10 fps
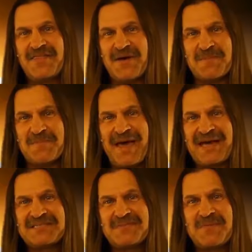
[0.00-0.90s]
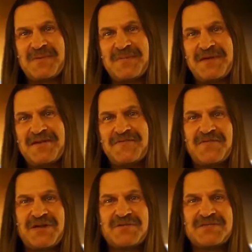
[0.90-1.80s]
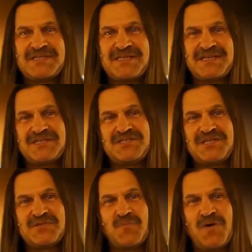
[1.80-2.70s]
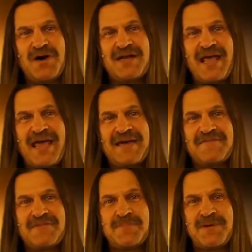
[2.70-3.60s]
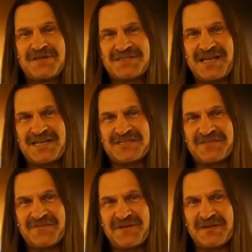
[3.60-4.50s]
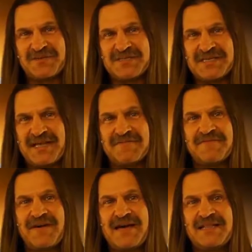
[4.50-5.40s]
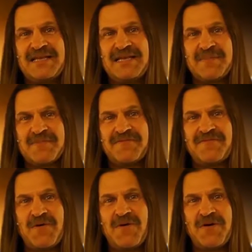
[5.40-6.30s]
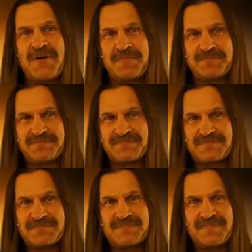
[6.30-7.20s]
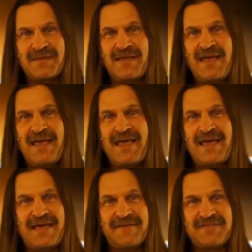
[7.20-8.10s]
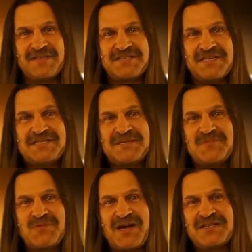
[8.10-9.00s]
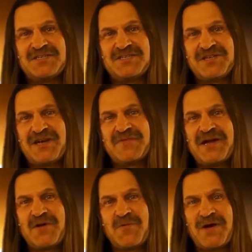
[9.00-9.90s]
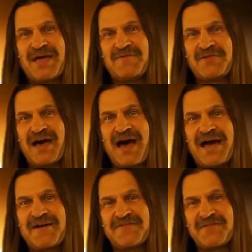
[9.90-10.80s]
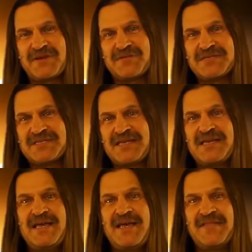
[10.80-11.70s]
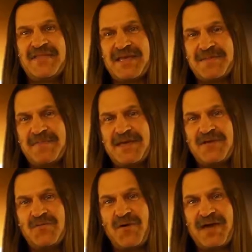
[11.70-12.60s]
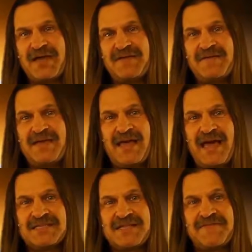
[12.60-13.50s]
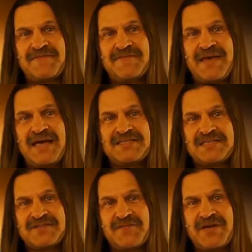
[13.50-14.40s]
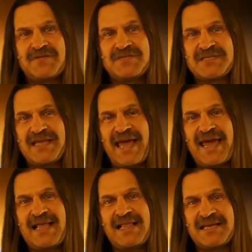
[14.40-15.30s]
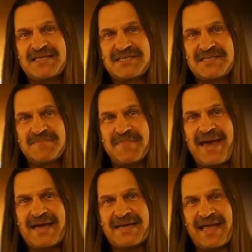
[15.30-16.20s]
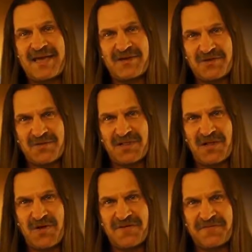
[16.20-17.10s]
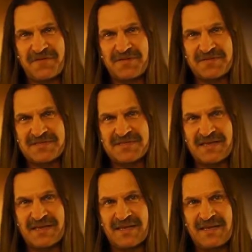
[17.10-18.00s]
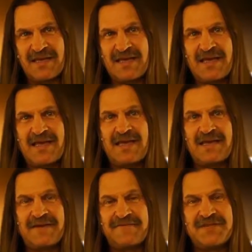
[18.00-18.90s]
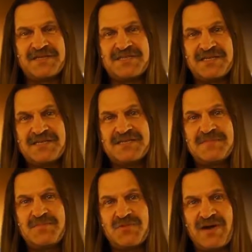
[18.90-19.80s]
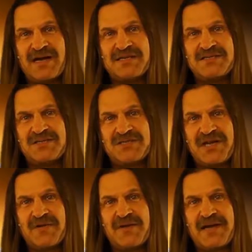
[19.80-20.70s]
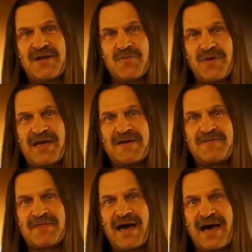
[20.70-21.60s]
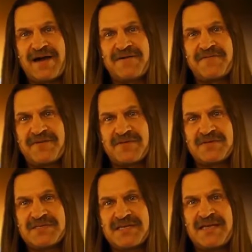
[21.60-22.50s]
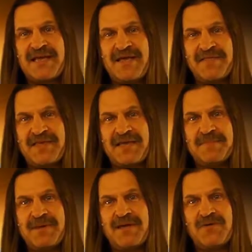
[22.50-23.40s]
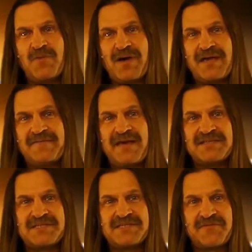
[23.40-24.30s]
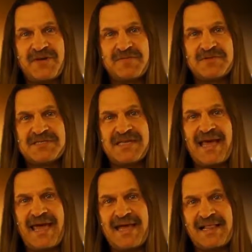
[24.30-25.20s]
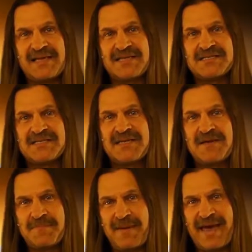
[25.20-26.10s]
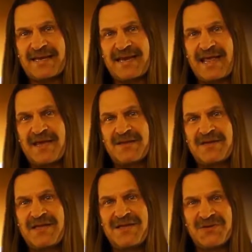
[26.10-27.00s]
The maximum emitted frequency is just 1/2 the pulsation frequency. And finally, number 4, if the system tries to generate a wave with a higher frequency, the emitted wave has its frequency aliased back down to a lower frequency. If the system tries to generate a wave with a higher frequency, the emitted wave has its frequency aliased back down